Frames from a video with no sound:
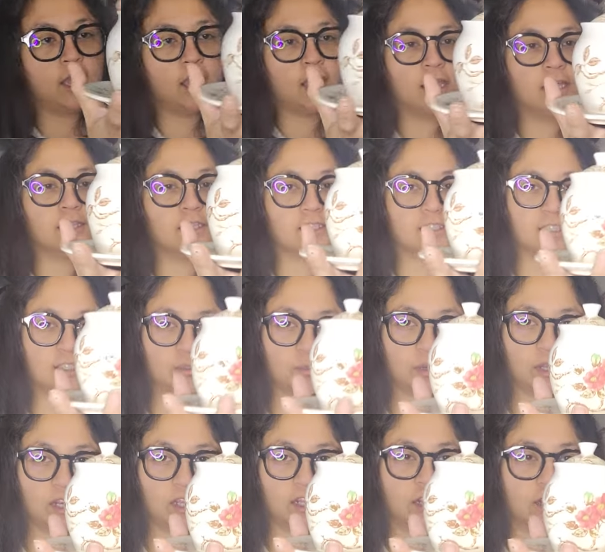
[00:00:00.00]
And this is
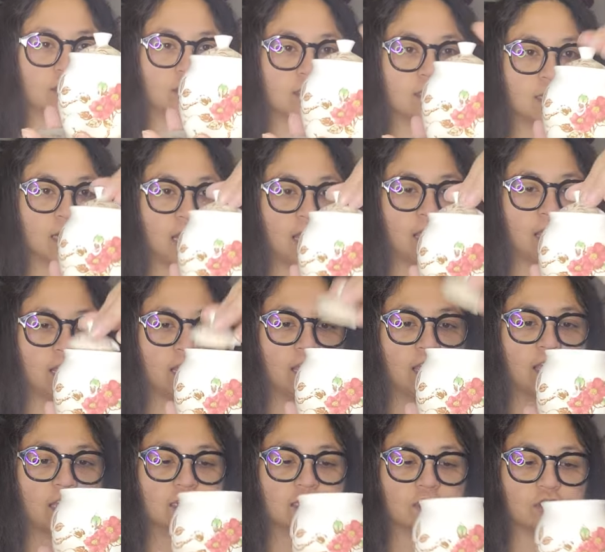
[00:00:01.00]
what it looks like.
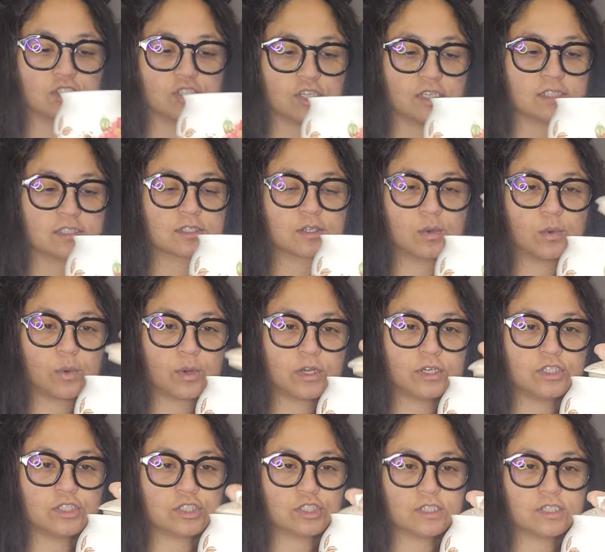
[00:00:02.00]
It's just
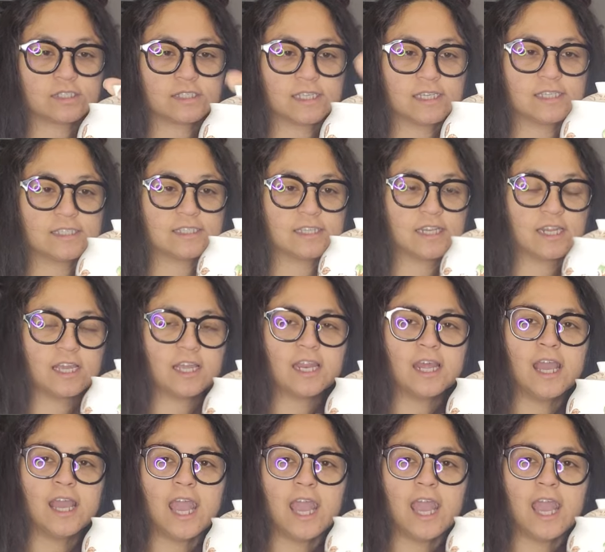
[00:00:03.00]
gorgeous, isn't it?